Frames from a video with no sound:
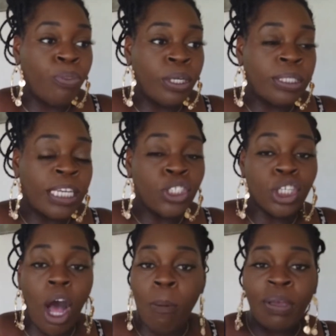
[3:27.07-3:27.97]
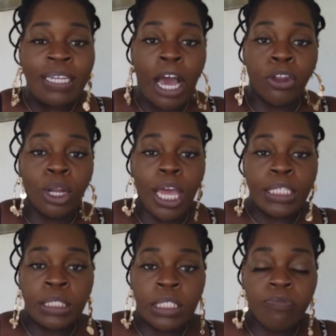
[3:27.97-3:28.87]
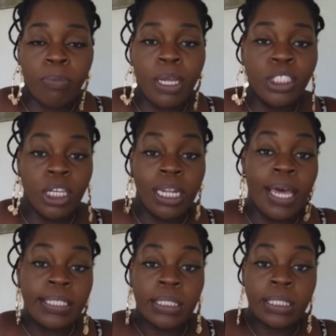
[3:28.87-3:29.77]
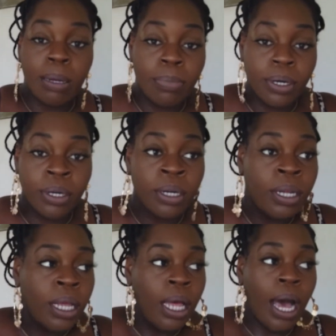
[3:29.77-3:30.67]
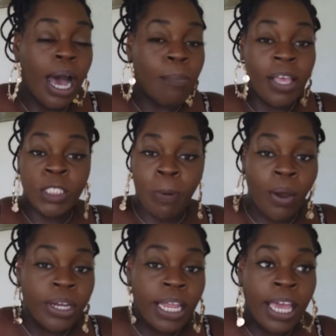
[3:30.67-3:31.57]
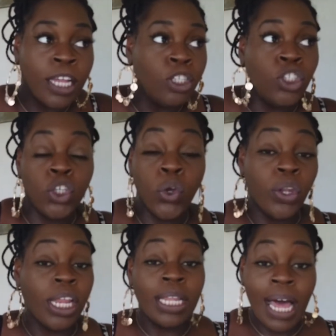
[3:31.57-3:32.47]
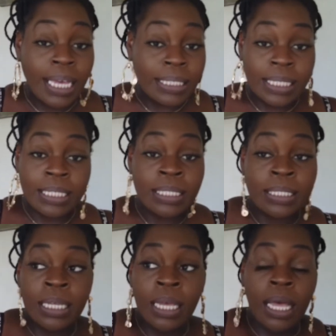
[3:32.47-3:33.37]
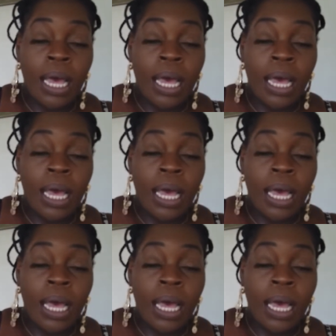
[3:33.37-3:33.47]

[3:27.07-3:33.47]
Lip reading: they're essentially copying down your license information, license number, expiry date, do you need glasses,